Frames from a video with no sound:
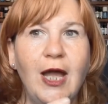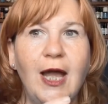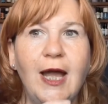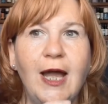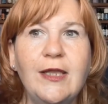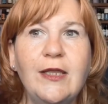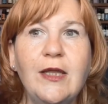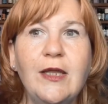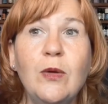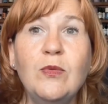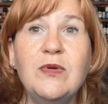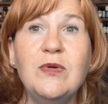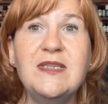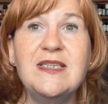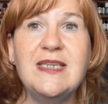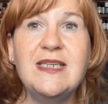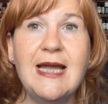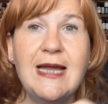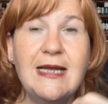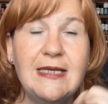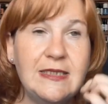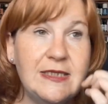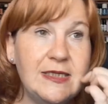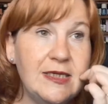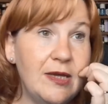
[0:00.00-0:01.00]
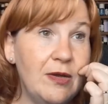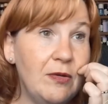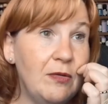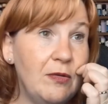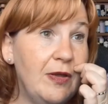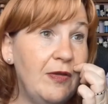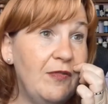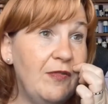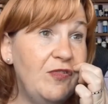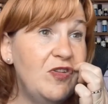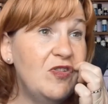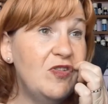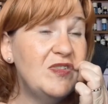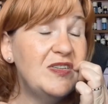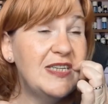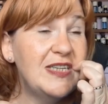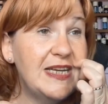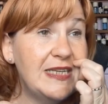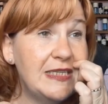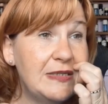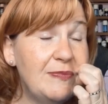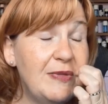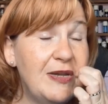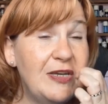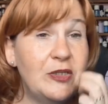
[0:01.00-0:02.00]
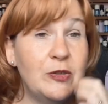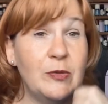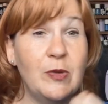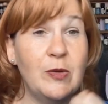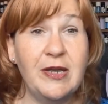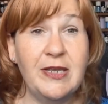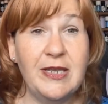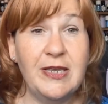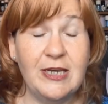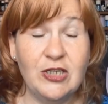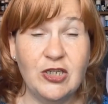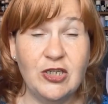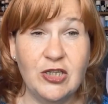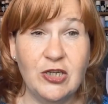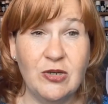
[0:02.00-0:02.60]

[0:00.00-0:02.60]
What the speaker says: And I would say to you, if you say to me, do I need 2